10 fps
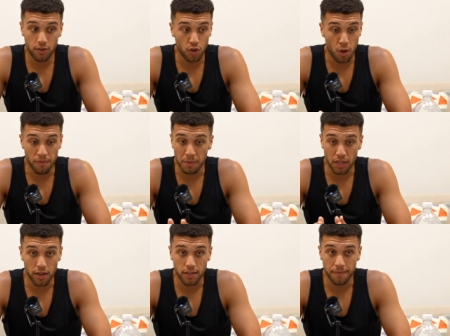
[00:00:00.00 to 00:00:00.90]
going from a
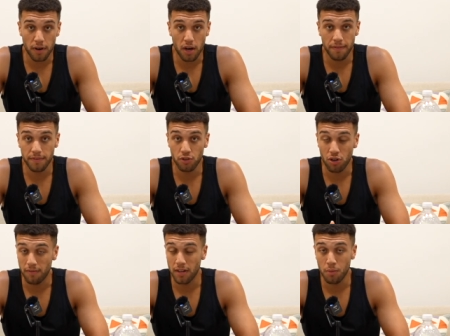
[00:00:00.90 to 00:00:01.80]
nine to five to
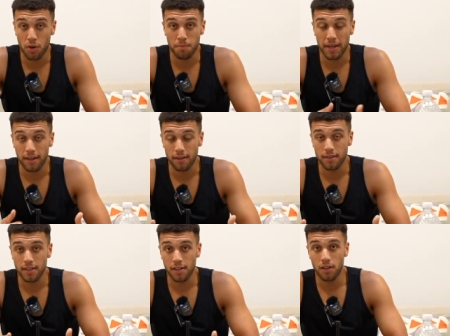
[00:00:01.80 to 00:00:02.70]
traveling the world, making
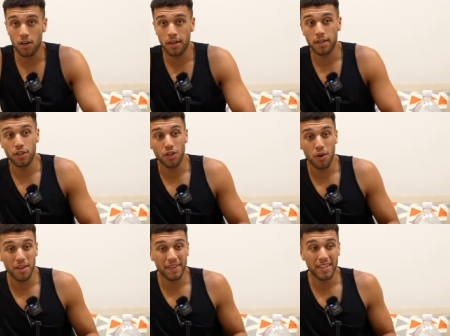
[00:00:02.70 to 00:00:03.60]
content online, you
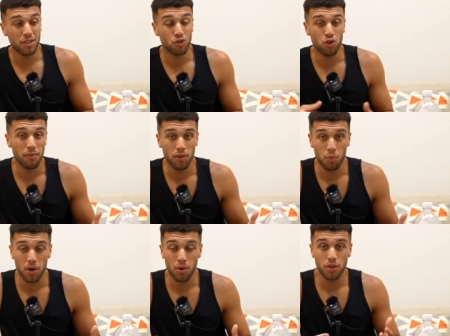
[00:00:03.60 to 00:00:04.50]
don't even need to travel the
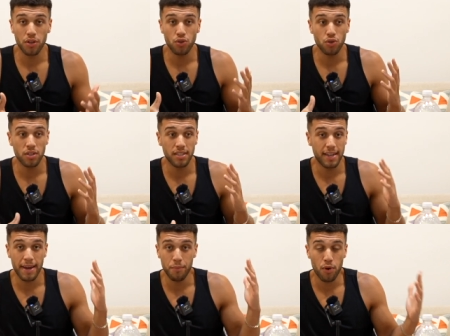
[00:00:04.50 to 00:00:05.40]
world. You can just
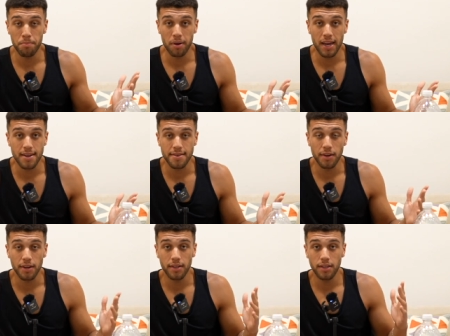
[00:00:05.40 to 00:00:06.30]
stay in one place.
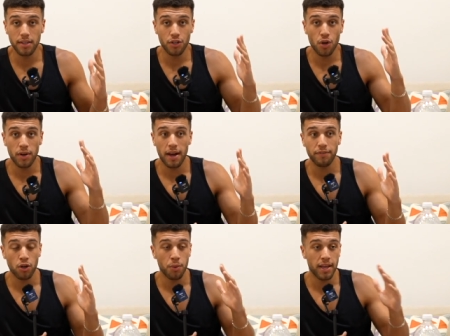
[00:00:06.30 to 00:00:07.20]
Like you don't have
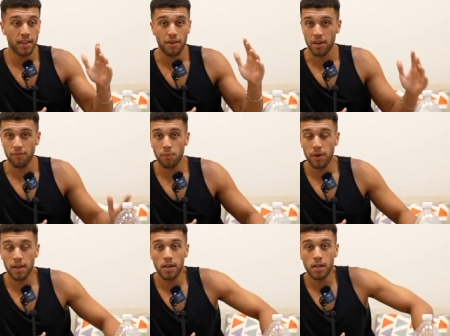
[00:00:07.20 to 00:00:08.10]
to go here, there, and
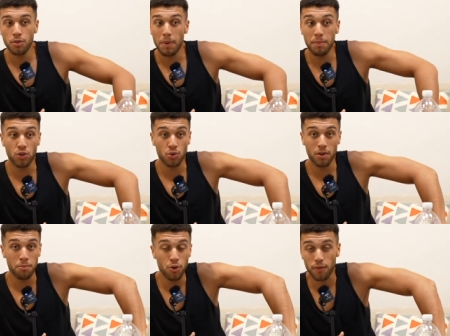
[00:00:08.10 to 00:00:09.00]
everywhere. Maybe you just want
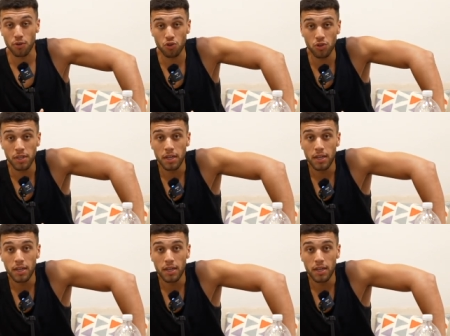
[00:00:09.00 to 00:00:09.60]
to move country.